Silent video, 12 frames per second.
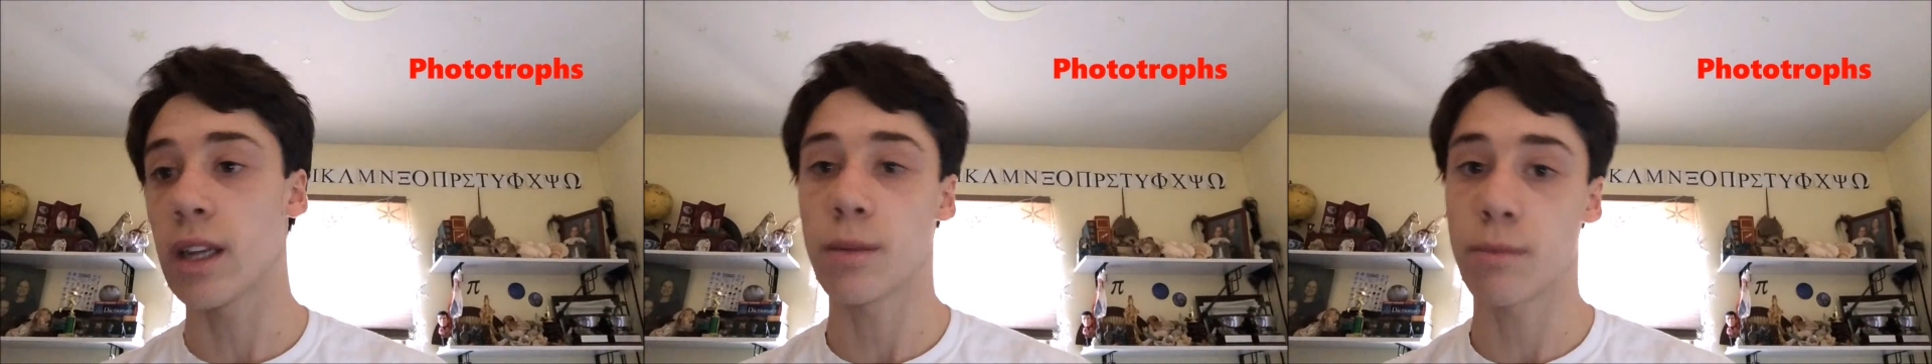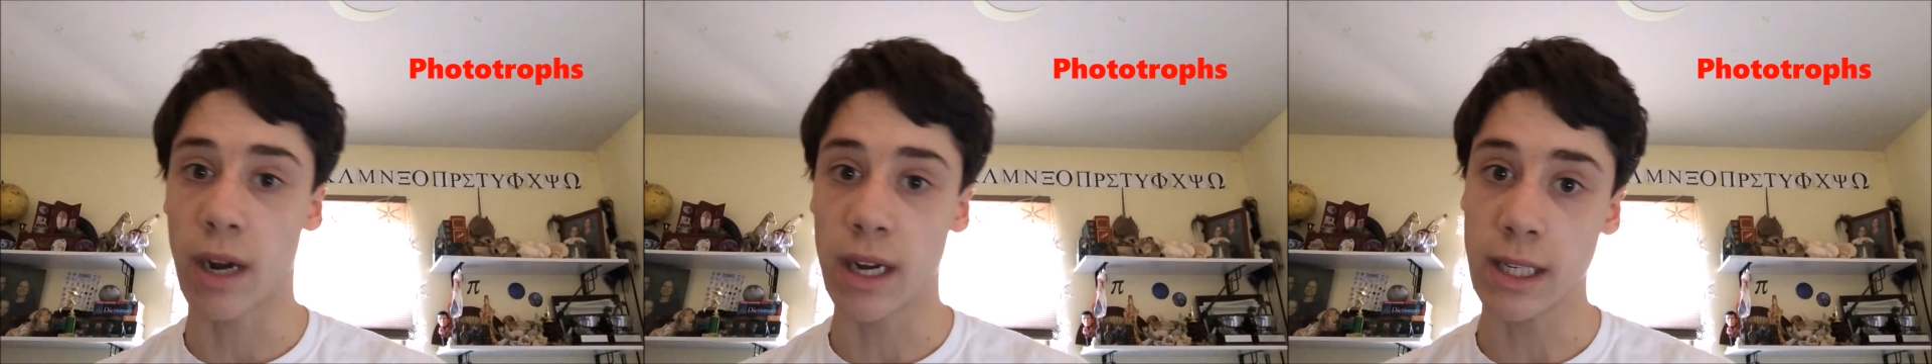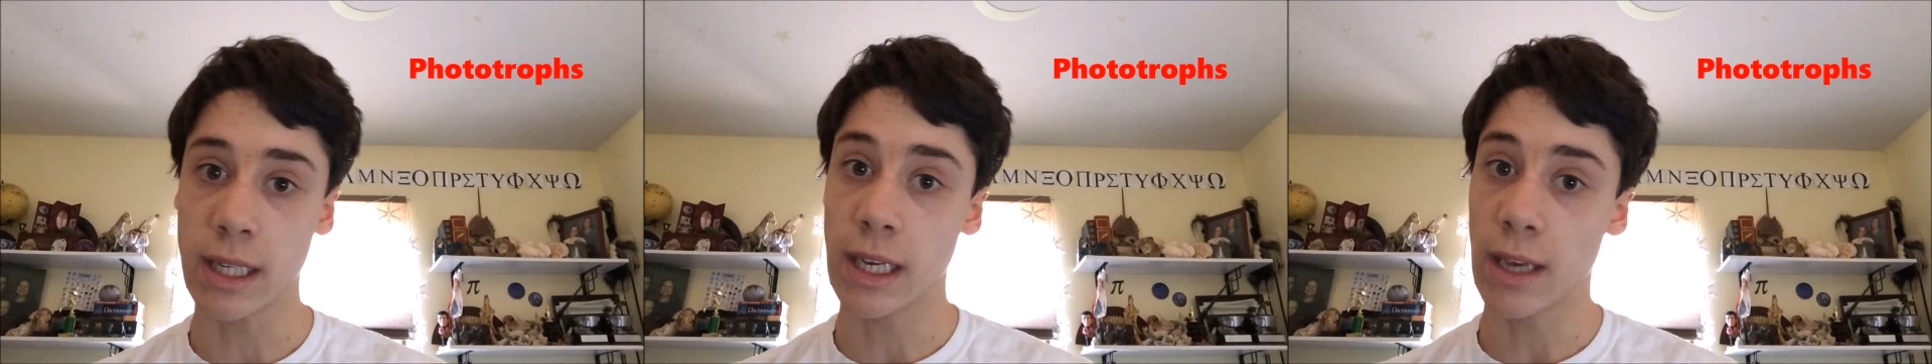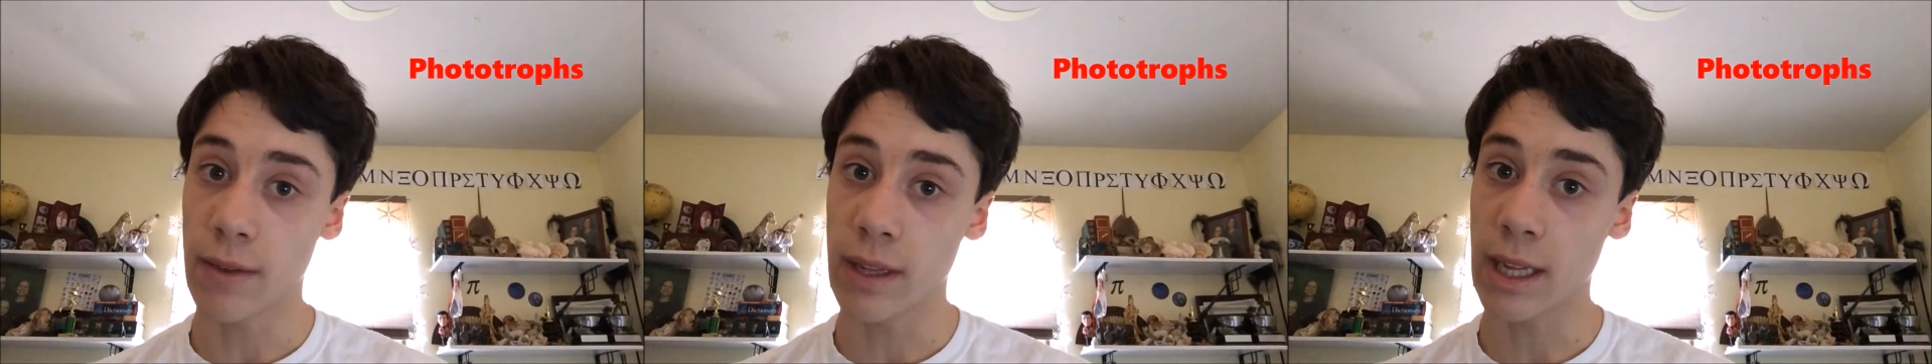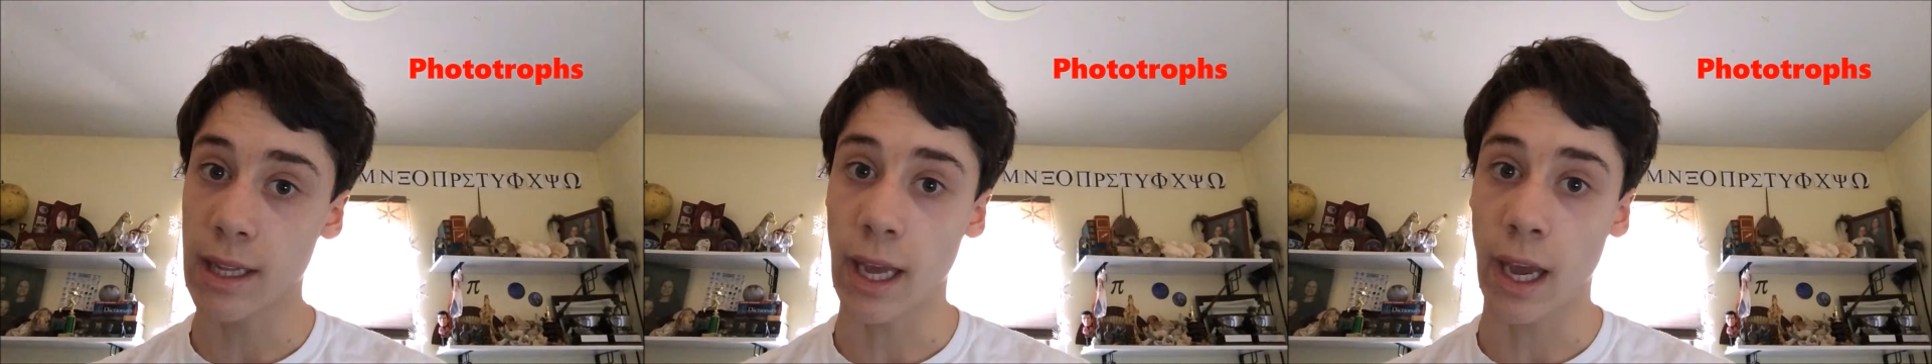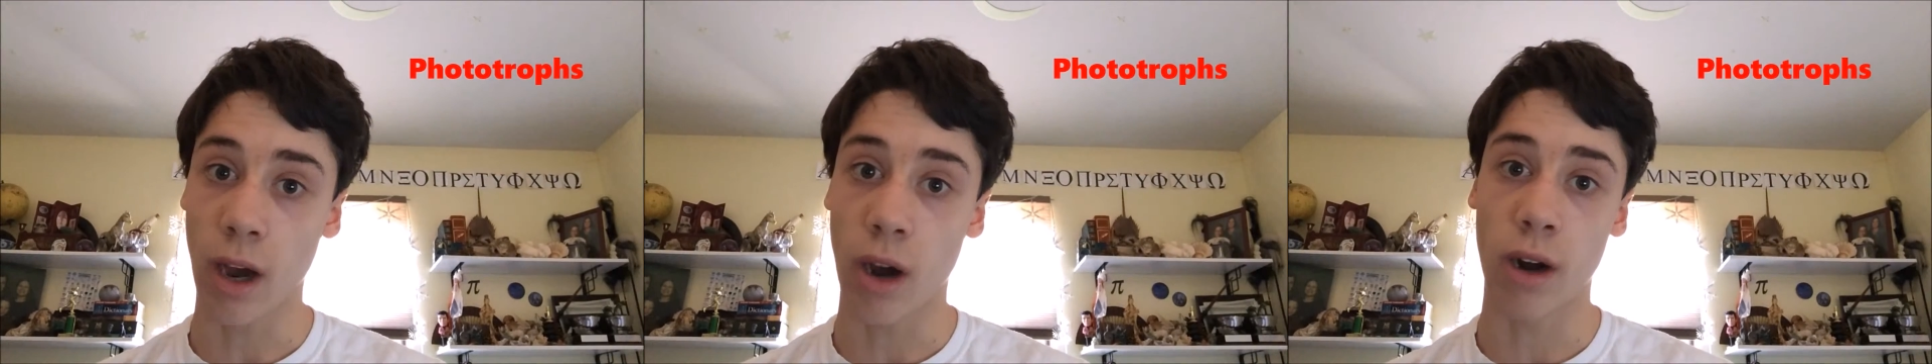not surprising given that
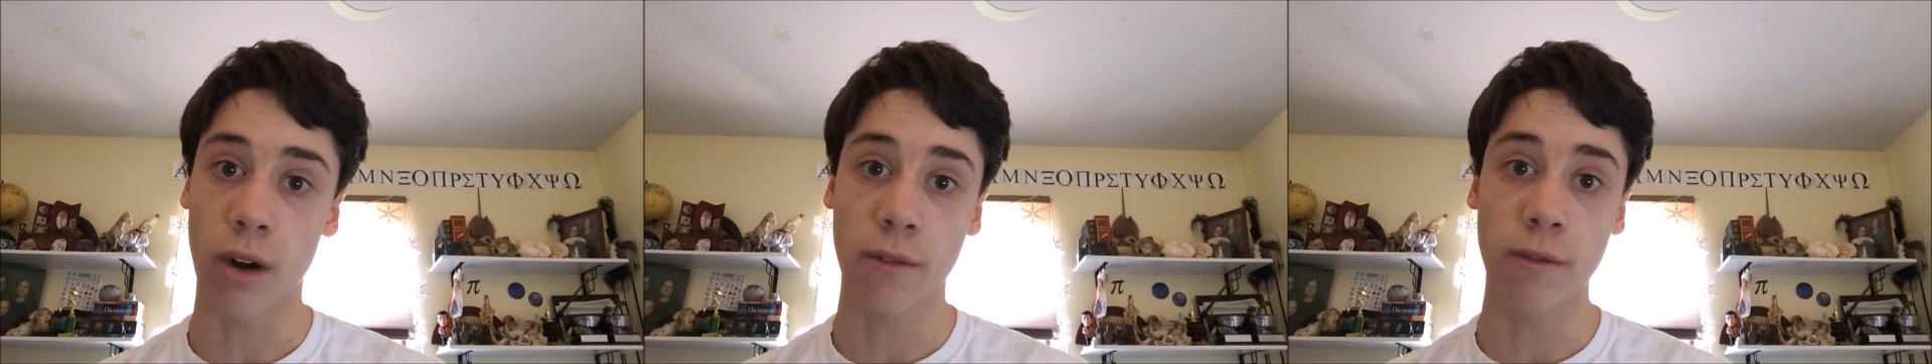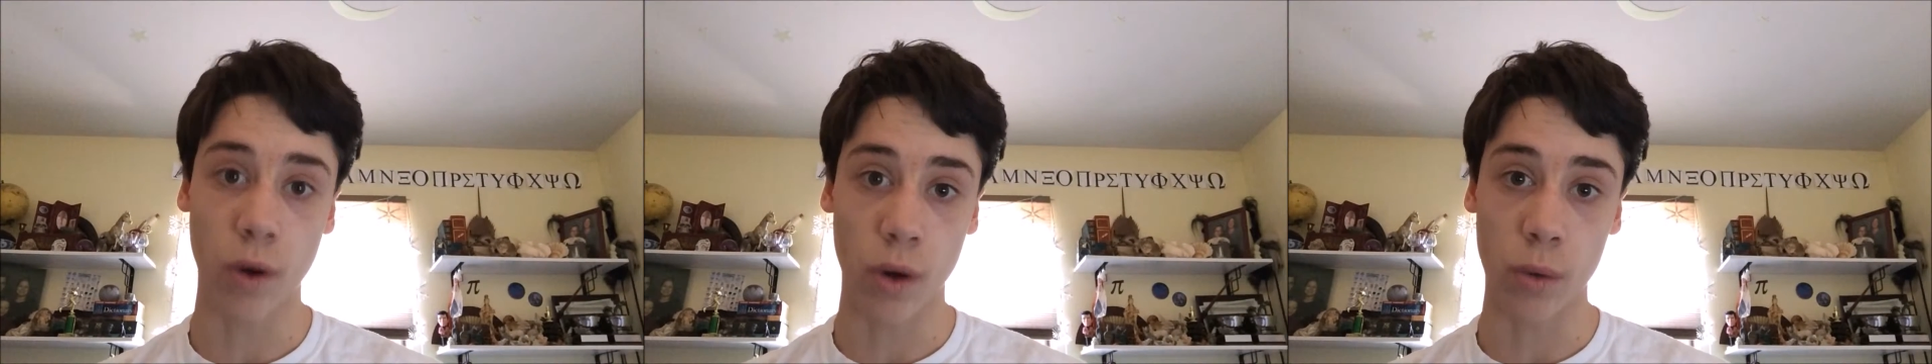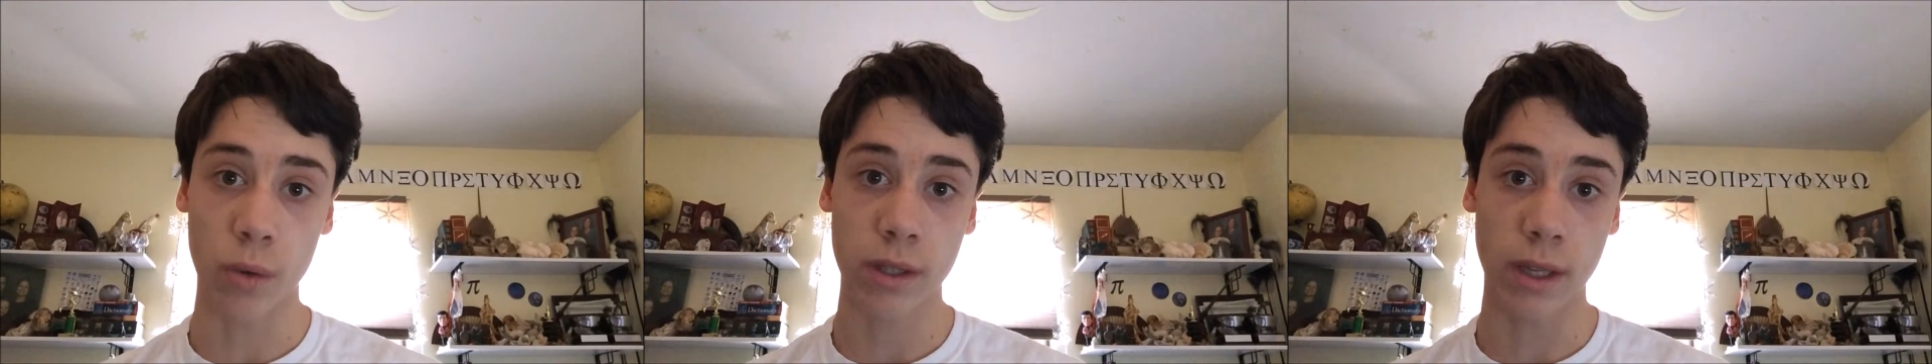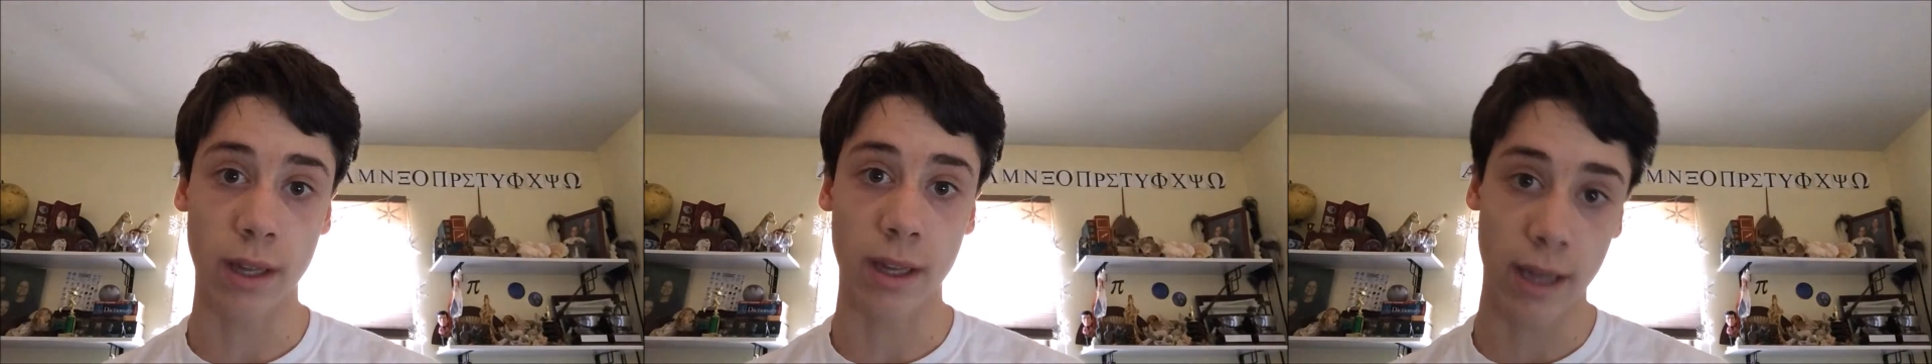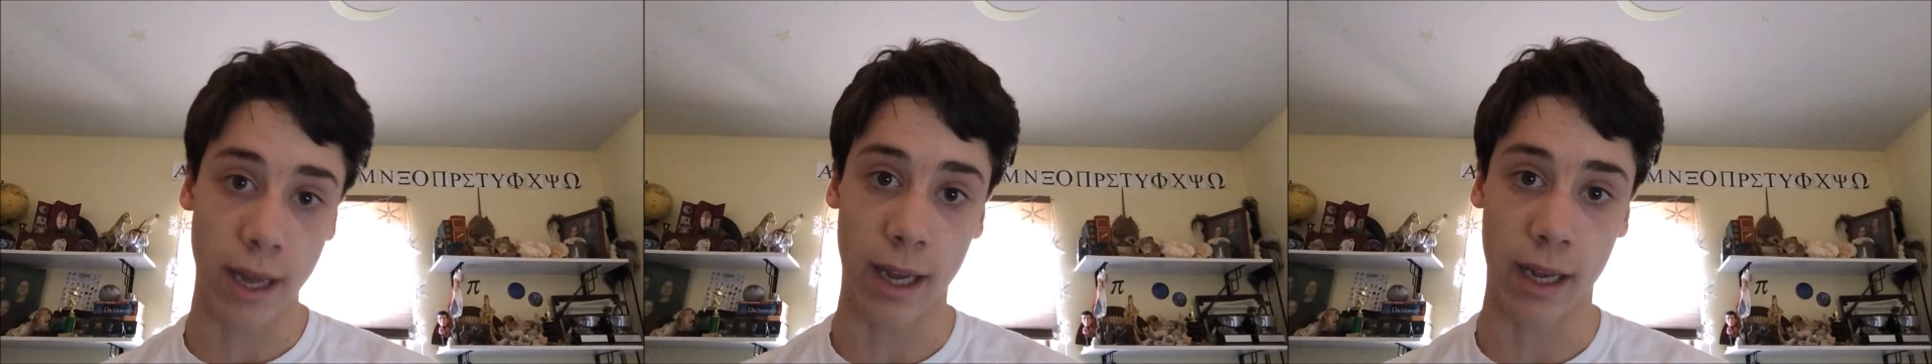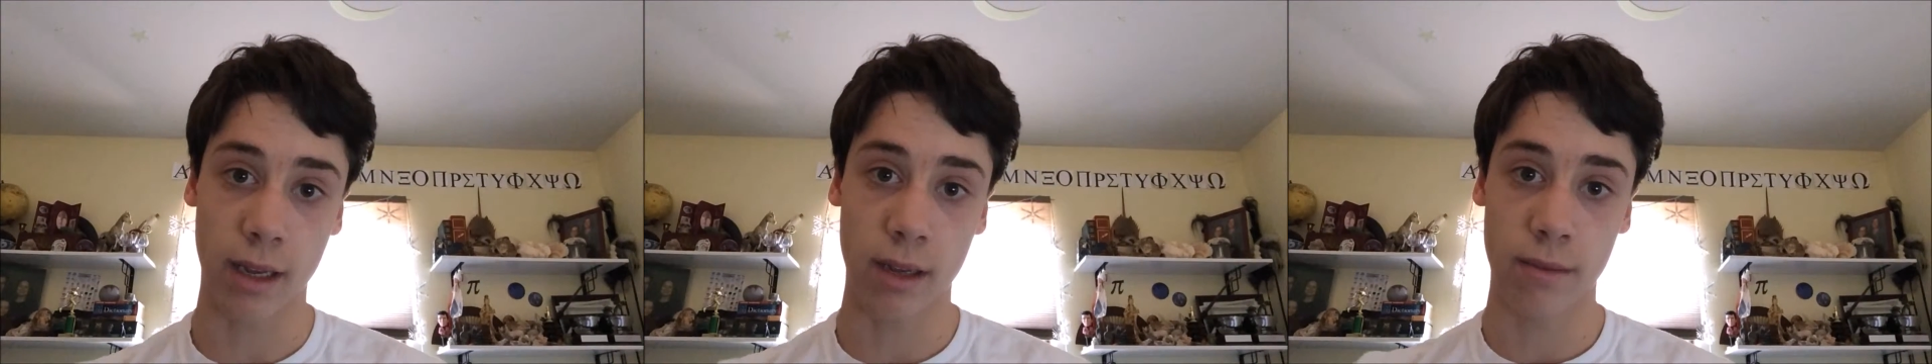they are
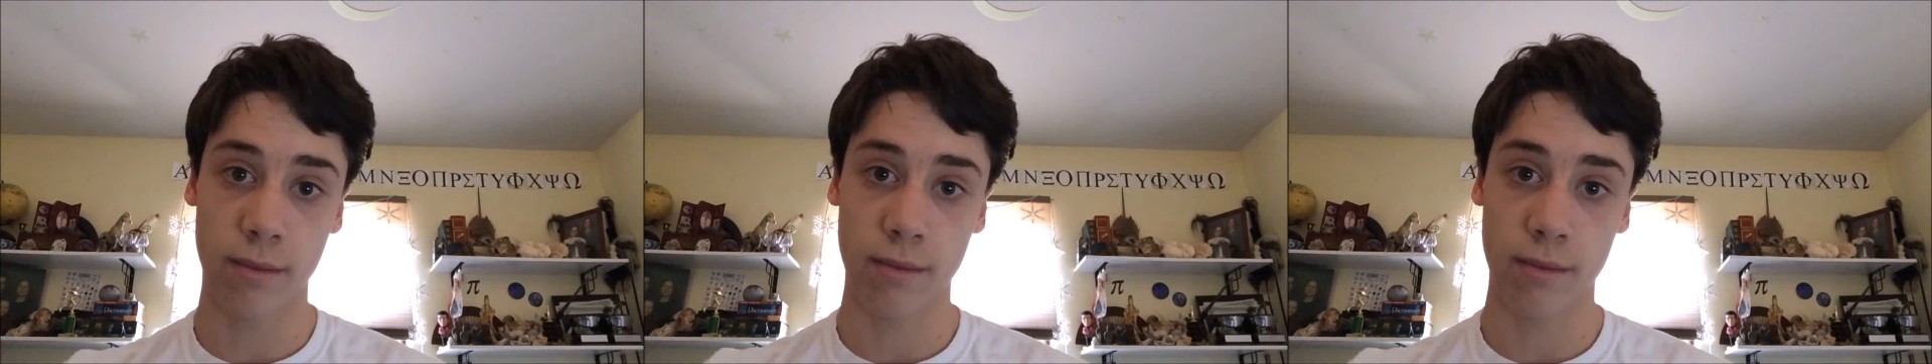photosynthetic.